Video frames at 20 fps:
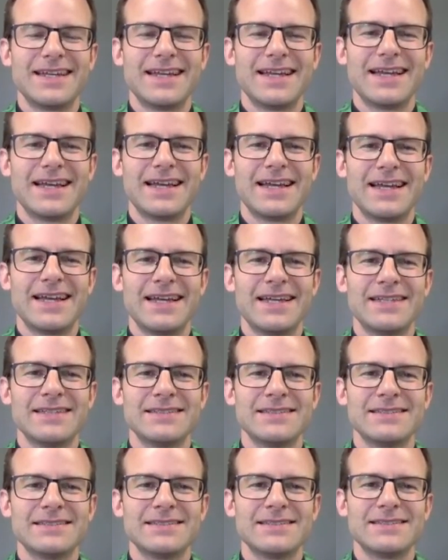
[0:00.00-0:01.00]

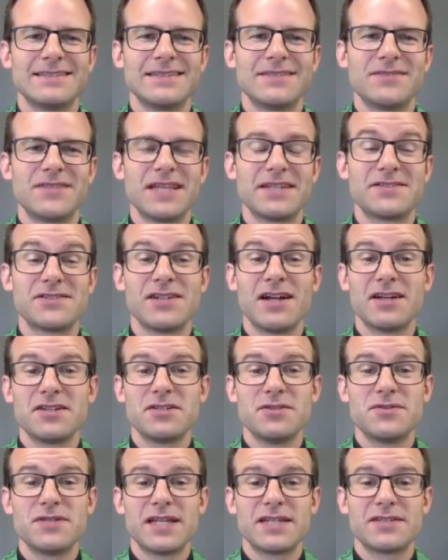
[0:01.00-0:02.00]
And if that's not
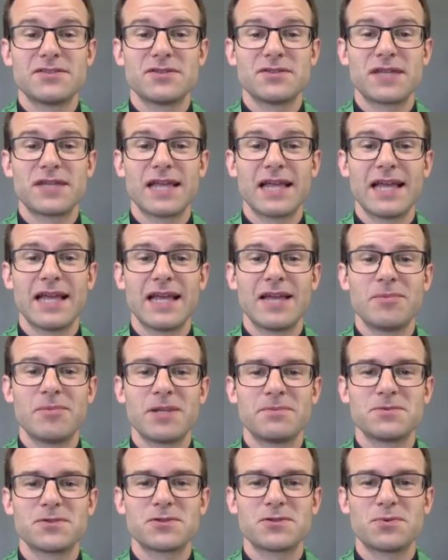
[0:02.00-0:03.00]
you, that's okay.
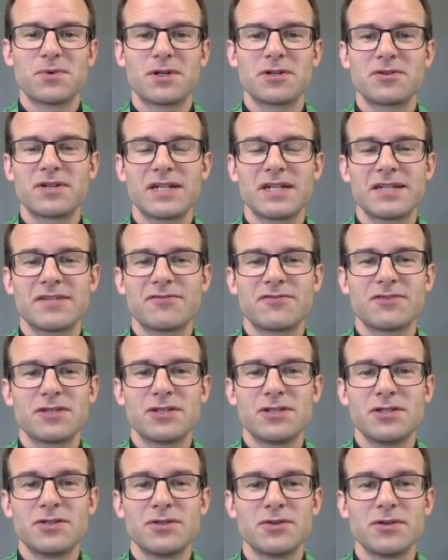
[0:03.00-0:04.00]
But I'm just wondering, for
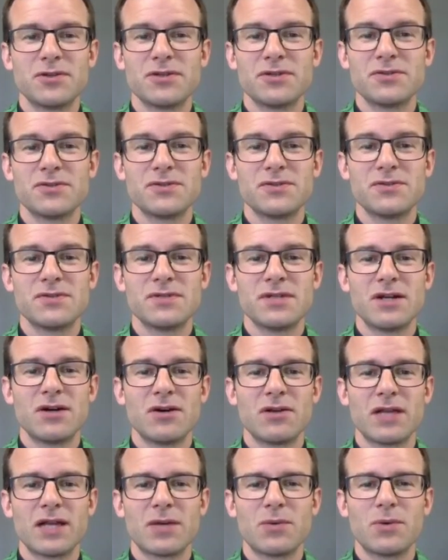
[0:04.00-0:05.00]
you or those you
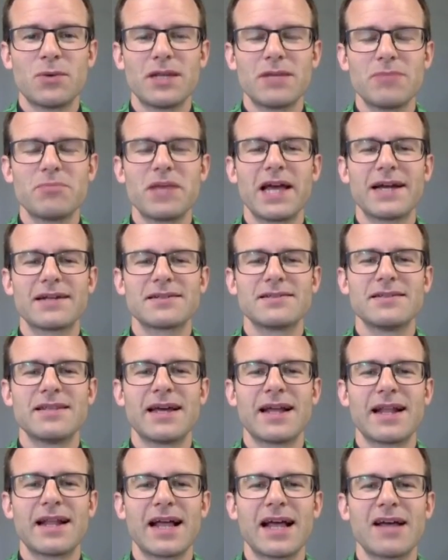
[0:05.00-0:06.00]
know, like, what impact did
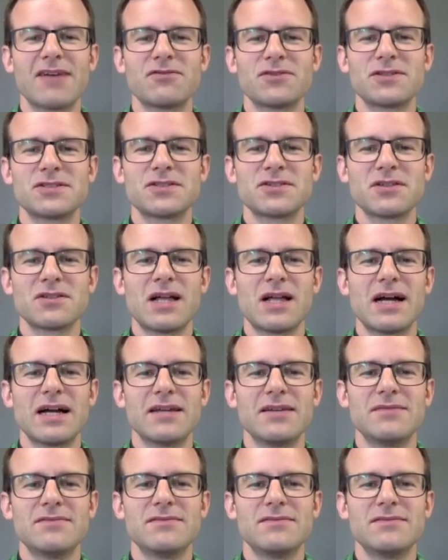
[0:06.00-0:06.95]
that have on your life?